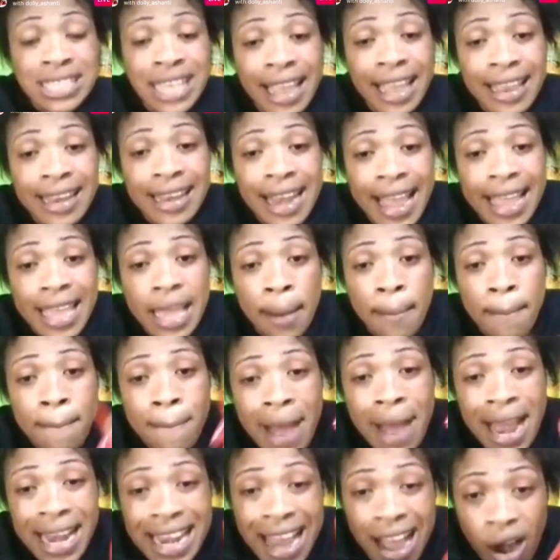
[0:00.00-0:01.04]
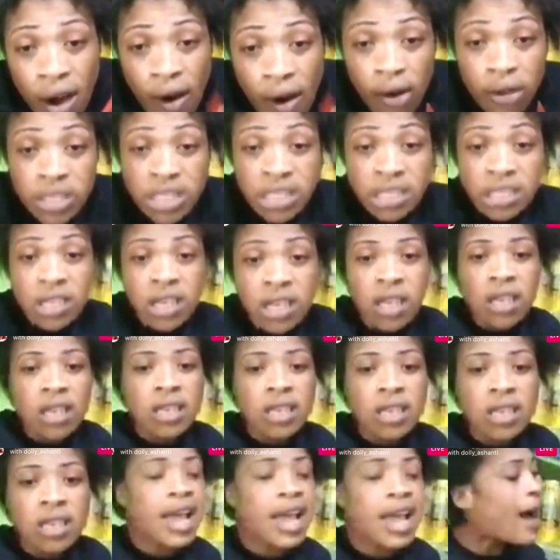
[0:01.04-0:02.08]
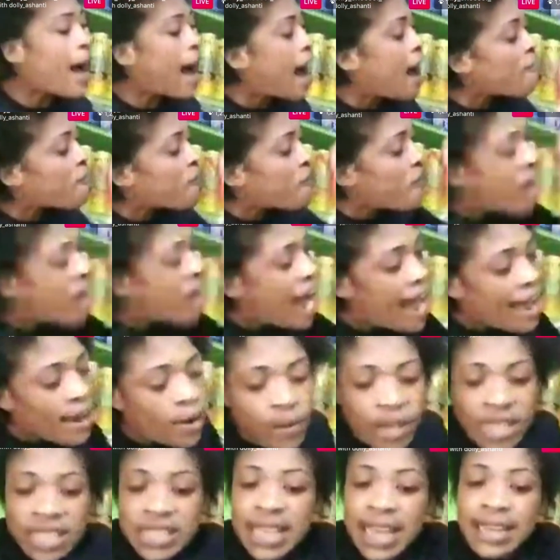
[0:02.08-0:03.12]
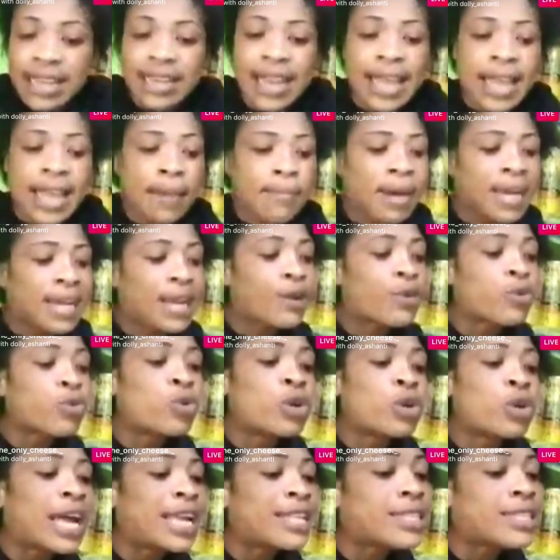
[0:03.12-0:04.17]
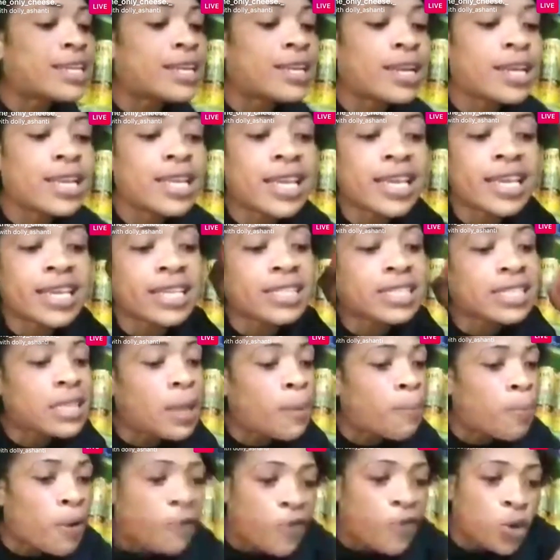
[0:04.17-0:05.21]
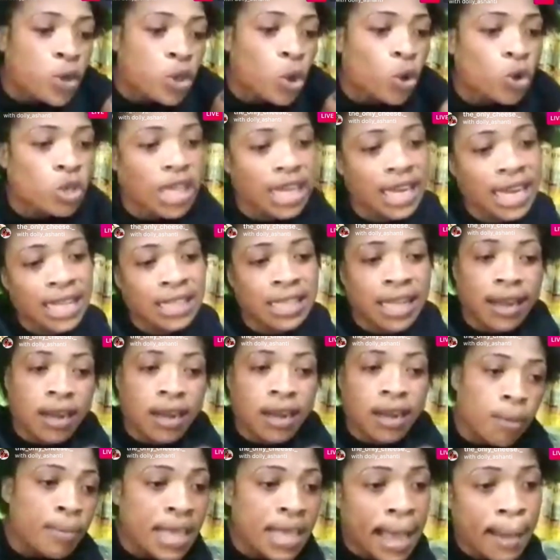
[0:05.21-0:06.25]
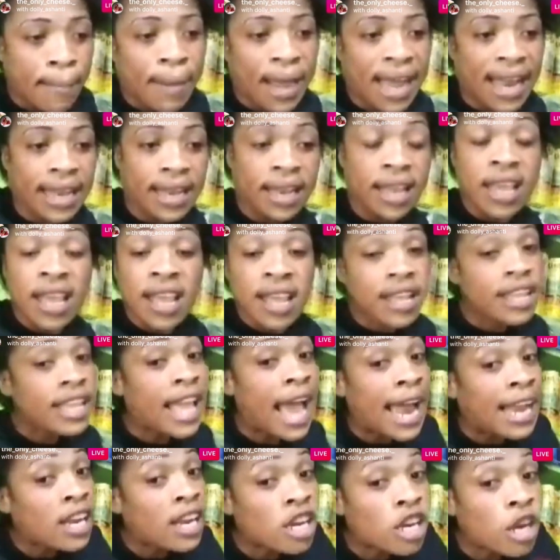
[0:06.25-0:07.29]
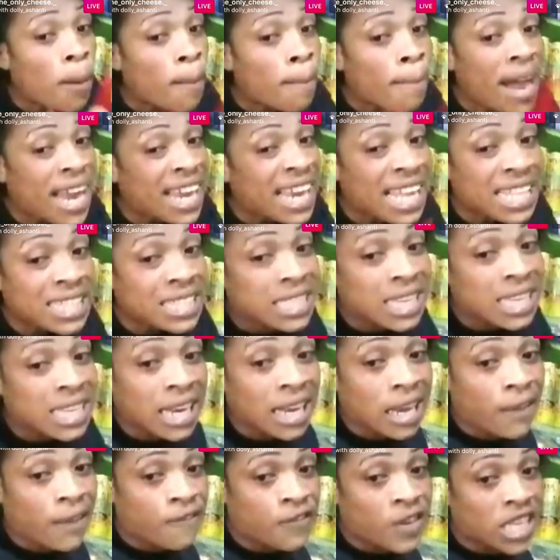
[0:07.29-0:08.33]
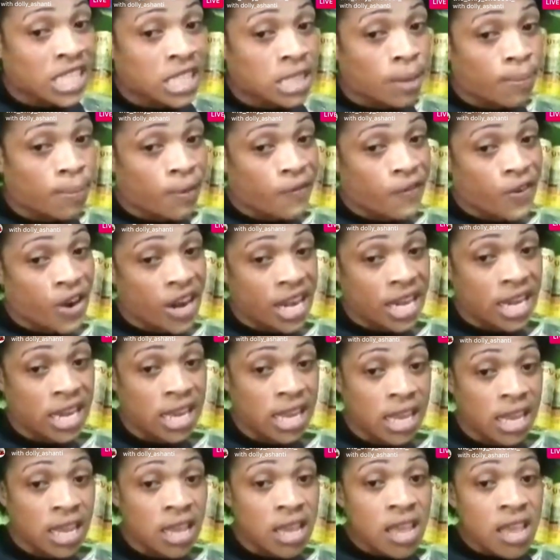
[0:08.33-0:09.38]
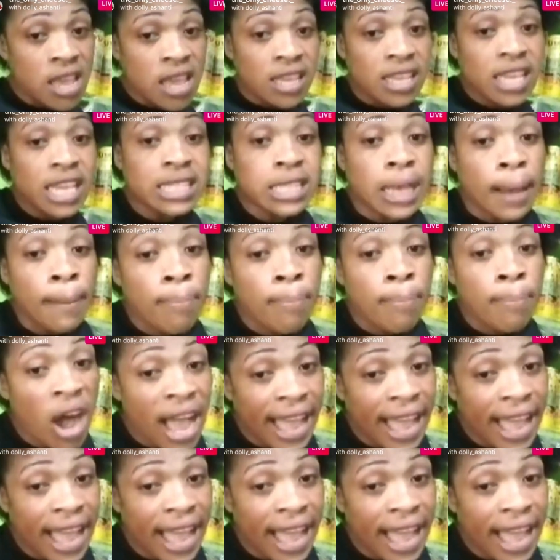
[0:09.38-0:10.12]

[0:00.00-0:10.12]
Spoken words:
once you're in your mother house, you have to always under your mother rule until the day you step your foot out of that and go be a man. You are not a man until you left this, my friend. He's a